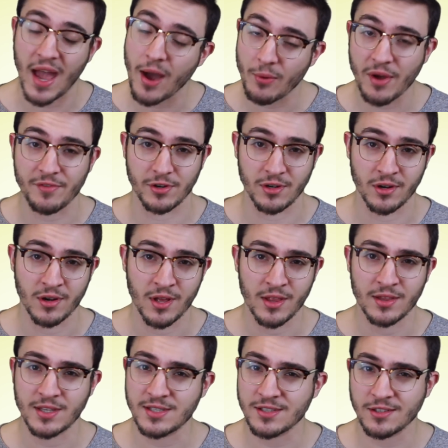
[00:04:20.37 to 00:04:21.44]
However,
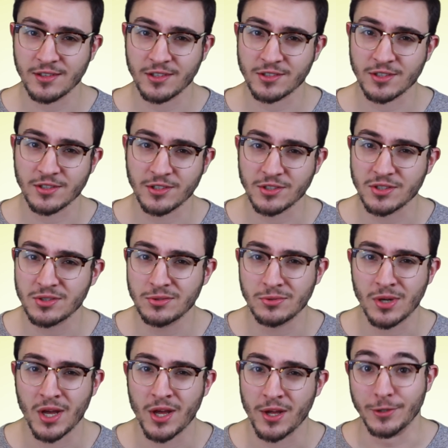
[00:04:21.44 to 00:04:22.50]
they still looked a little
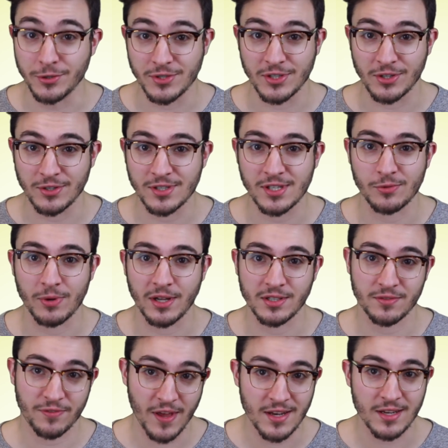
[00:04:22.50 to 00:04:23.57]
too loosey-goosey while
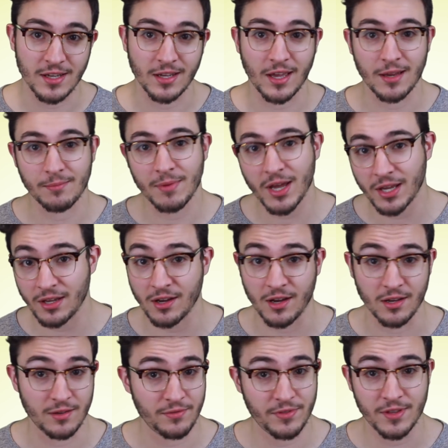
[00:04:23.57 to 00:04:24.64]
defending, and my
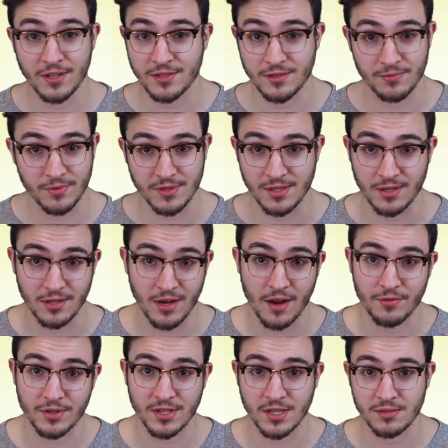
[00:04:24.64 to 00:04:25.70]
God, if this wasn't an
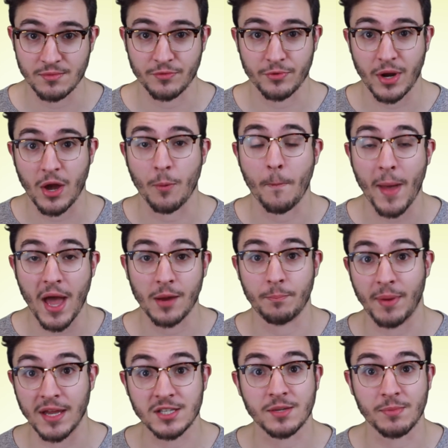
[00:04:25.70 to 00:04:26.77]
advertisement for how
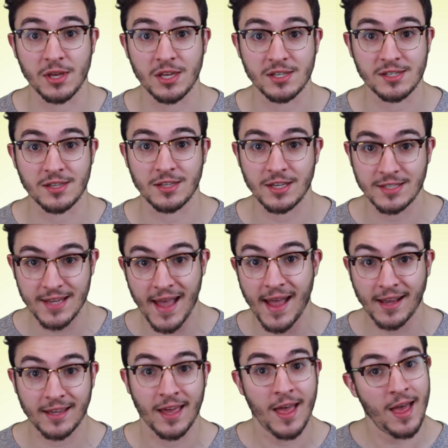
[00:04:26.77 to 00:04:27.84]
bad Benzema is in the
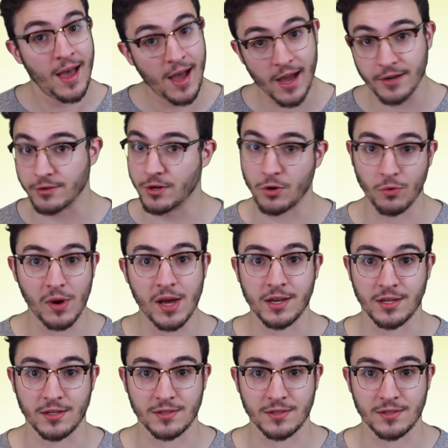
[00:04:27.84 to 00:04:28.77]
attack, I don't know what